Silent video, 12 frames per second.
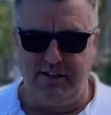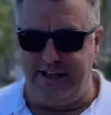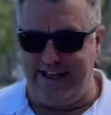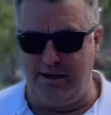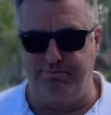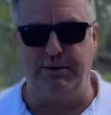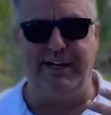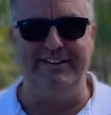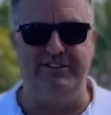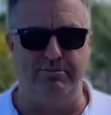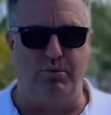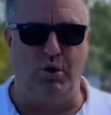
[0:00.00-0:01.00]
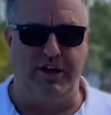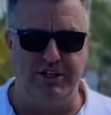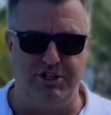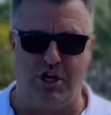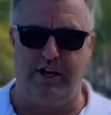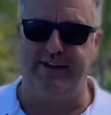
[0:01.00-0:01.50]
and place a
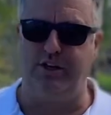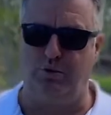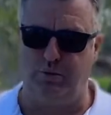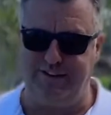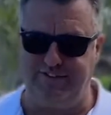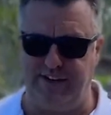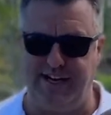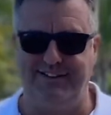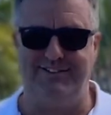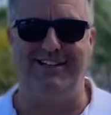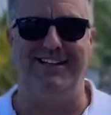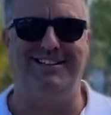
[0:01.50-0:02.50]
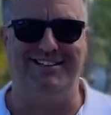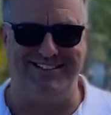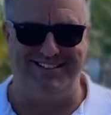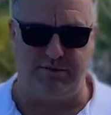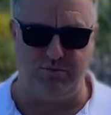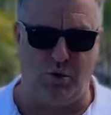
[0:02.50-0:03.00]
mortgage on it or refinance the
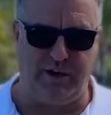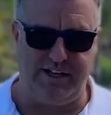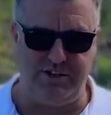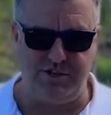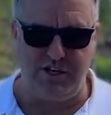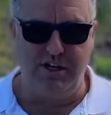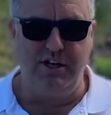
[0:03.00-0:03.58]
existing mortgage